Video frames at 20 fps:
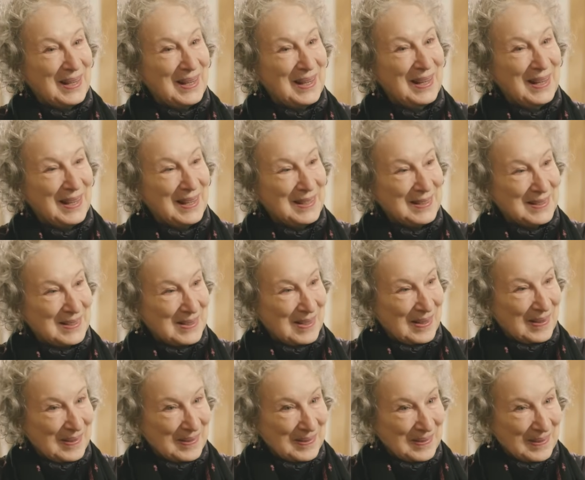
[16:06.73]
And
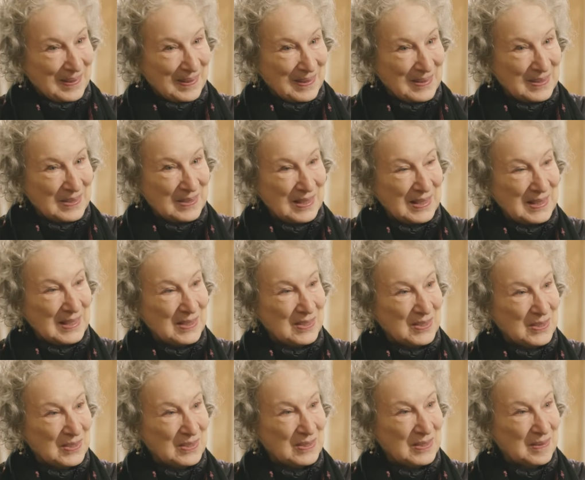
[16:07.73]
the
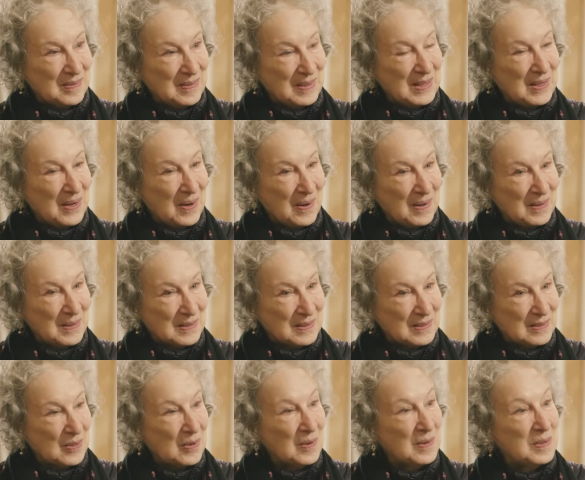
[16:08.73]
signatures of the
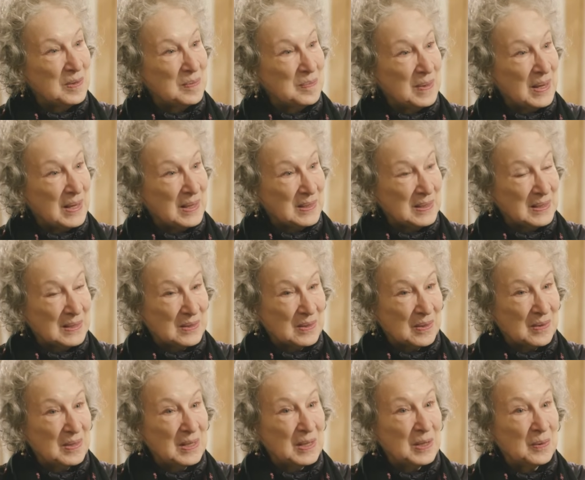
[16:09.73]
artists on the paintings
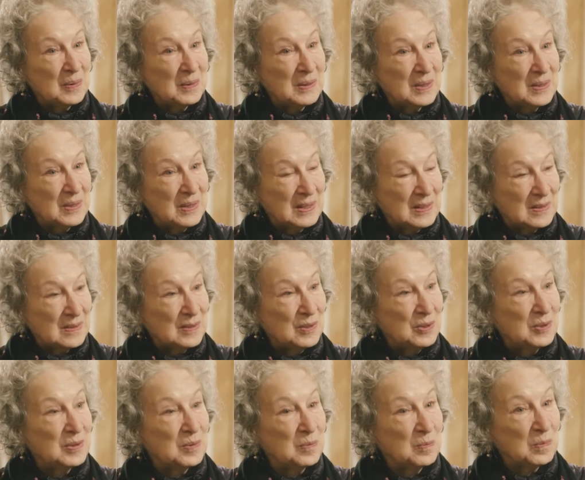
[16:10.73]
are the only things you
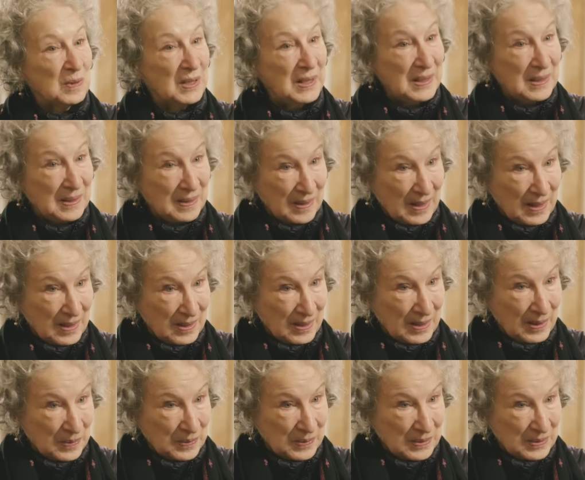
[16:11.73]
can read in that
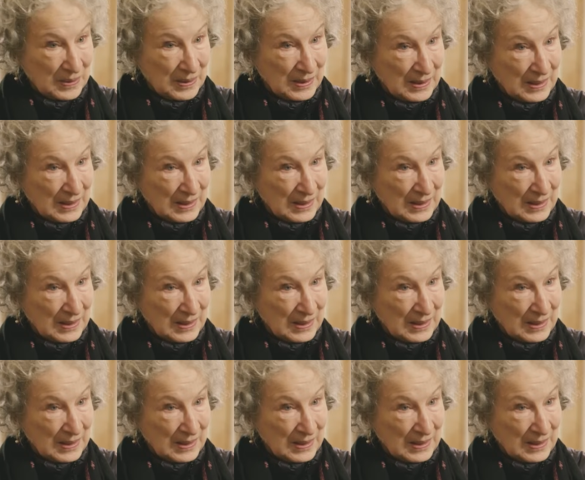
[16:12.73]
house